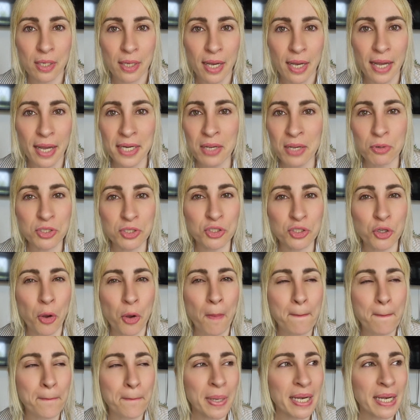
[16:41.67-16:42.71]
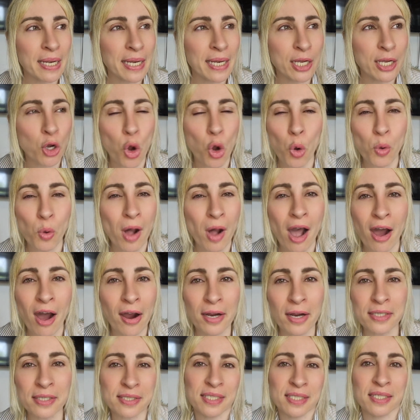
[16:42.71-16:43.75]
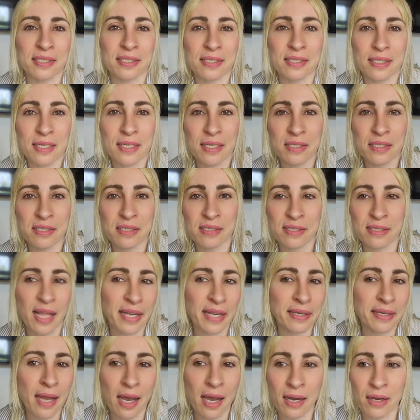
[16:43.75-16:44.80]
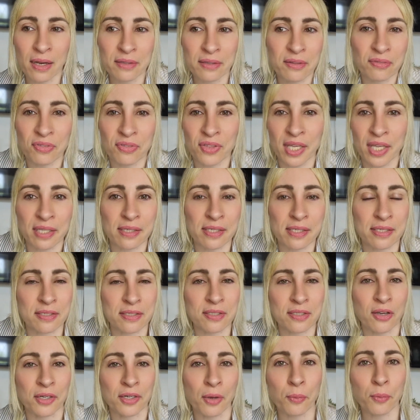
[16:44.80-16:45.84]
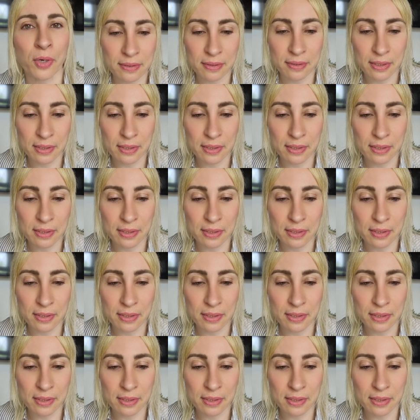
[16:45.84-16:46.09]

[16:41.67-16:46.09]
And he was completely cold-hearted. He's just like, no, I don't think this is going to work.